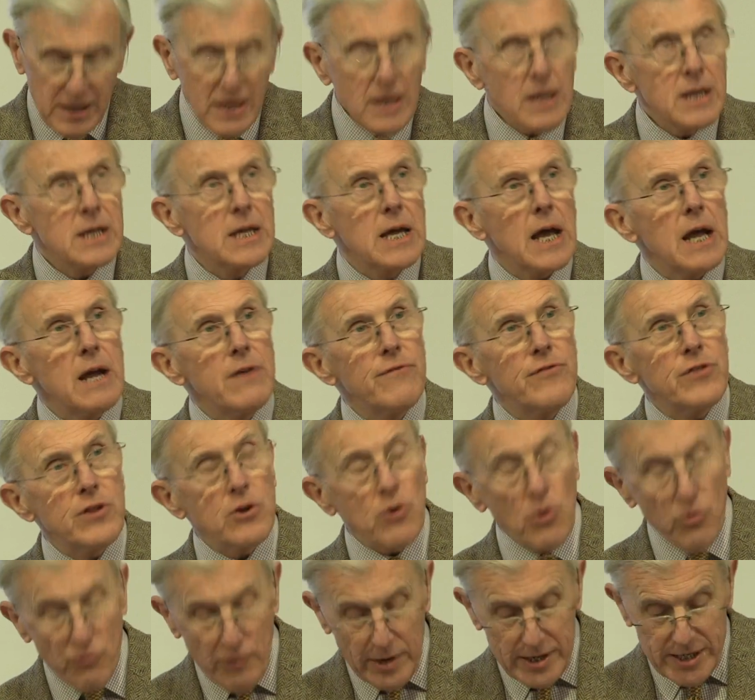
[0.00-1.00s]
gave the
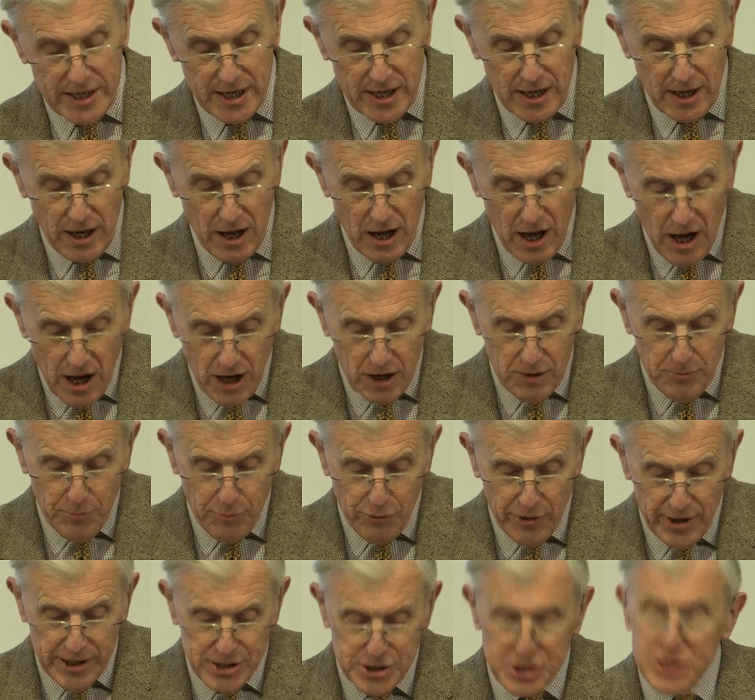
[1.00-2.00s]
already
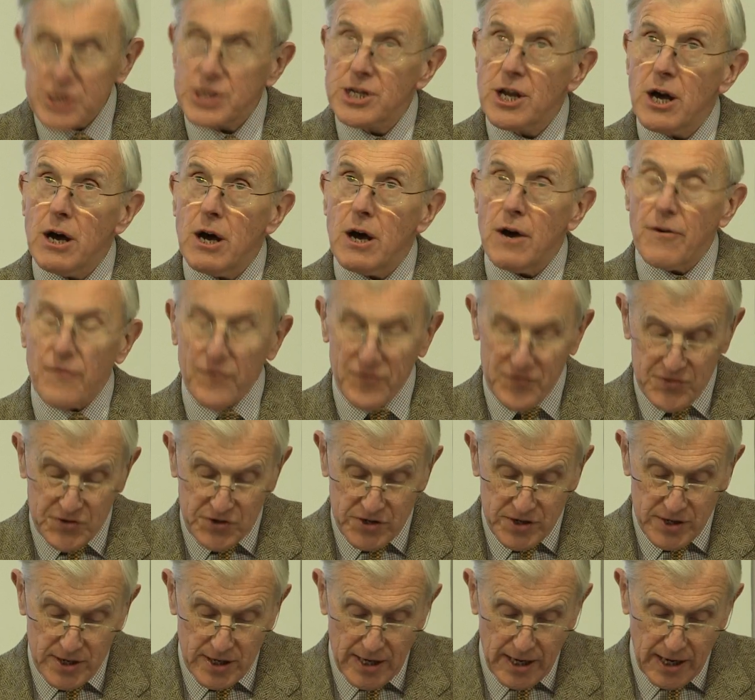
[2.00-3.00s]
hard-pressed staffs
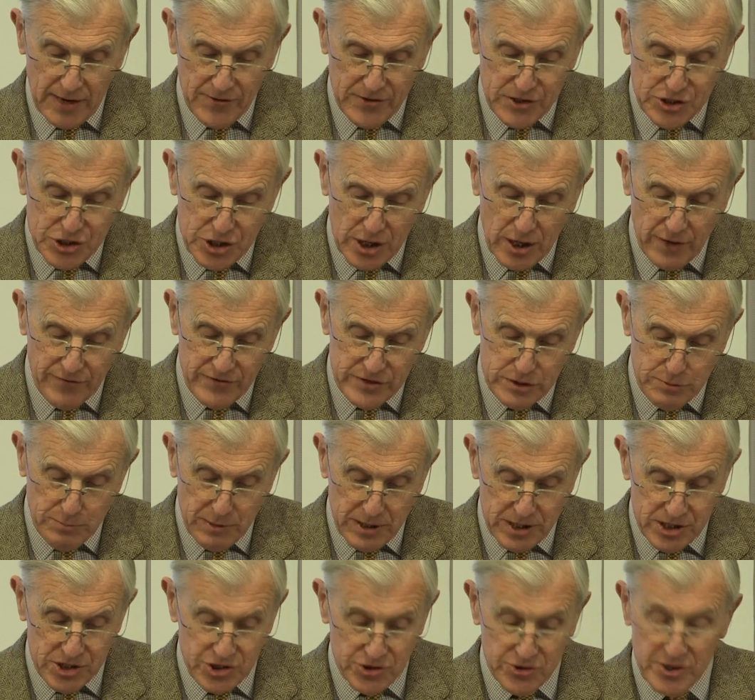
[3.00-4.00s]
in the service
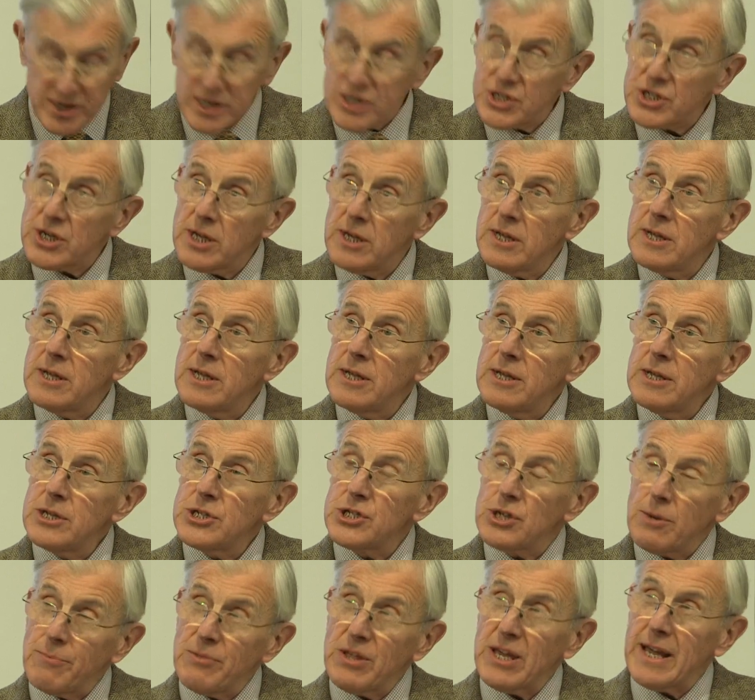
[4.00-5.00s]
ministries
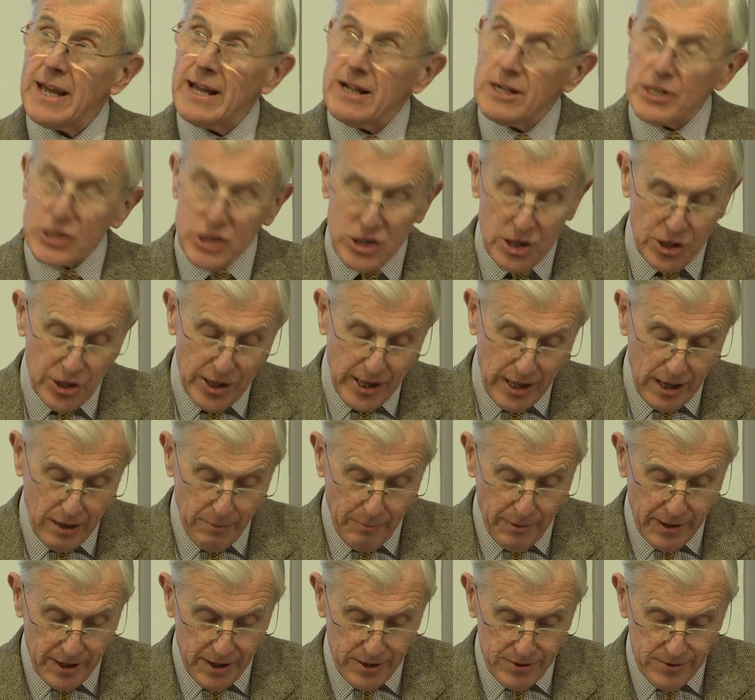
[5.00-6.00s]
something else to think
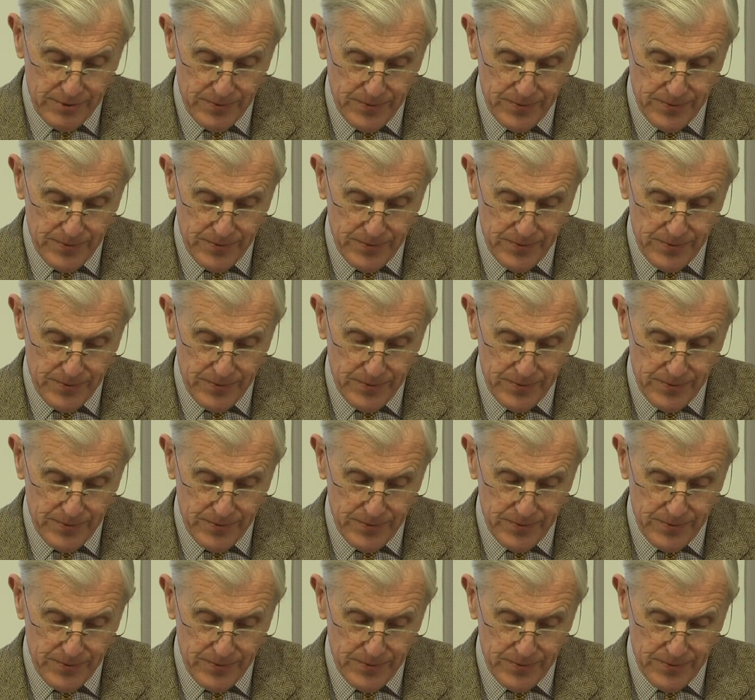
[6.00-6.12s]
about.